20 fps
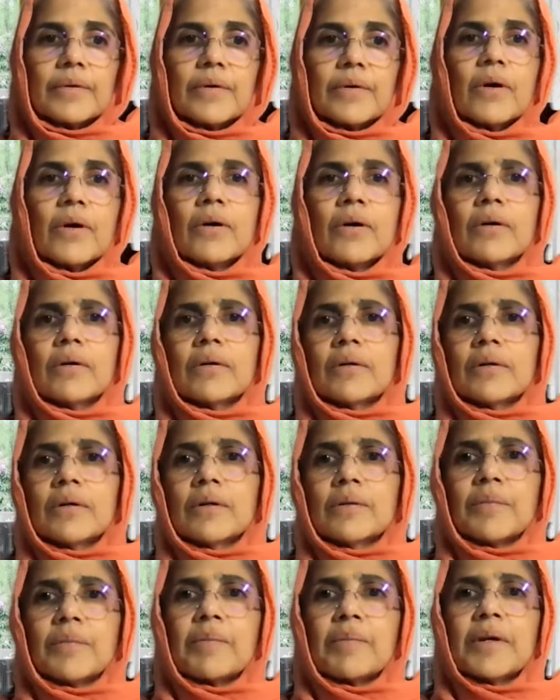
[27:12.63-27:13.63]
Oh,
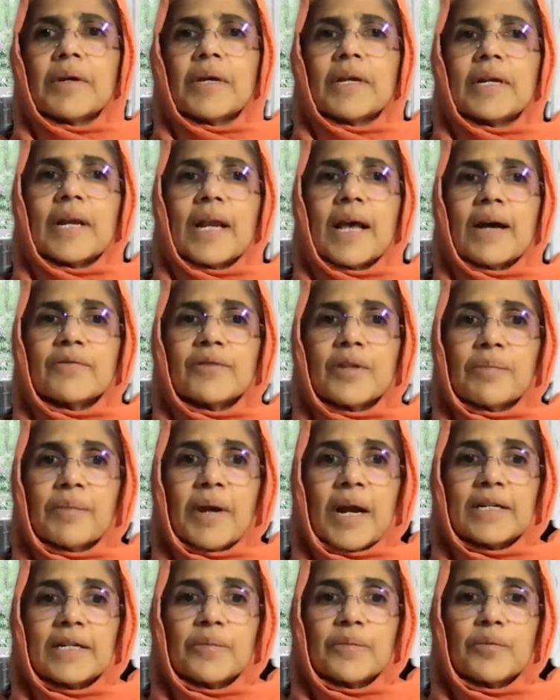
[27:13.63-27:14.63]
maybe it will have some
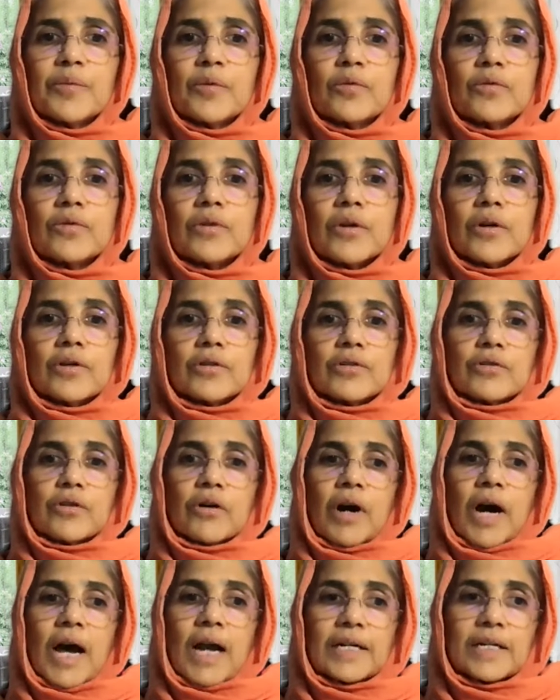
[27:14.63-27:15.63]
attributes.
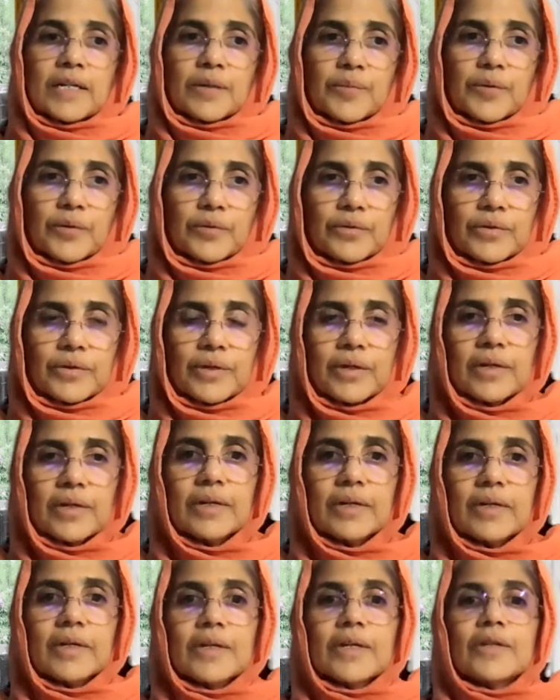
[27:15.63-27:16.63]
No attributes,
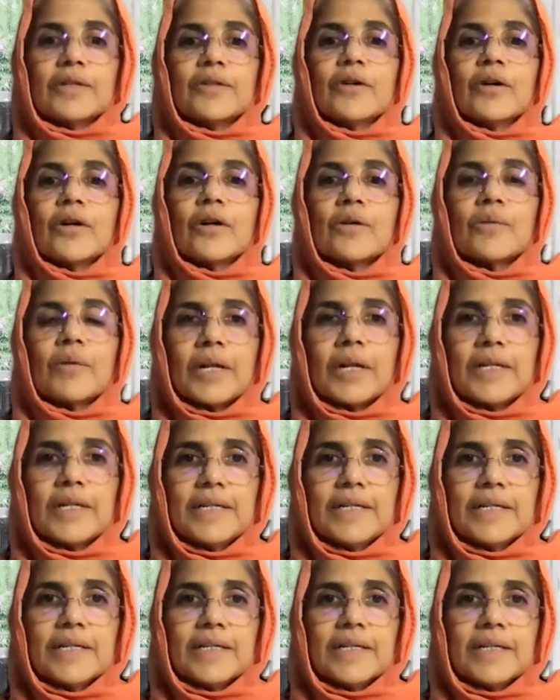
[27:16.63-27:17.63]
no
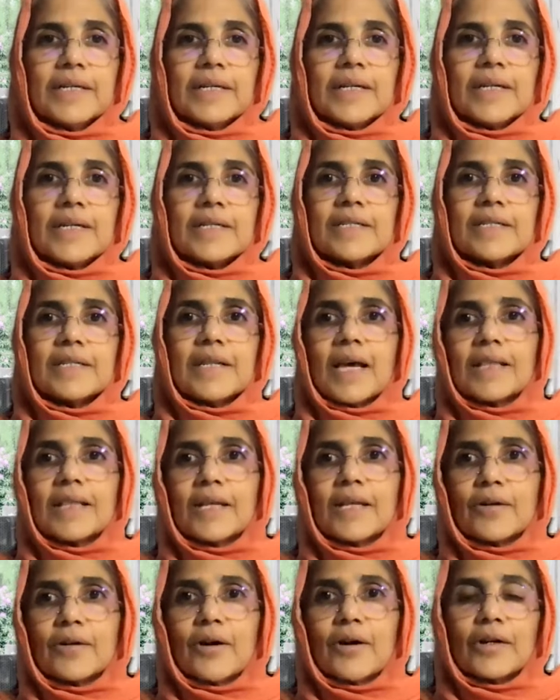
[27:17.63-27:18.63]
quality. It's
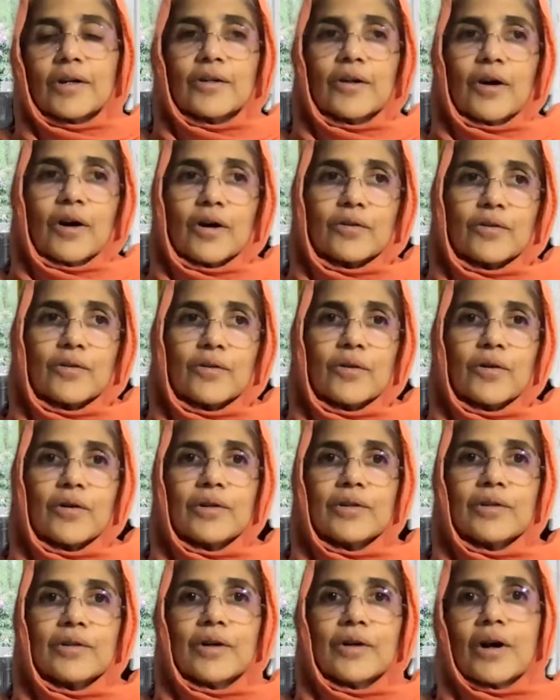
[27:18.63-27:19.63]
neither hot nor
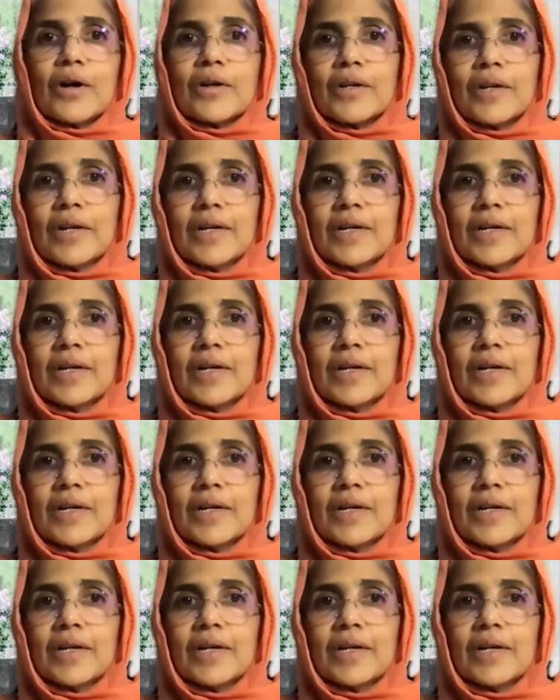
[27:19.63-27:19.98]
cold nor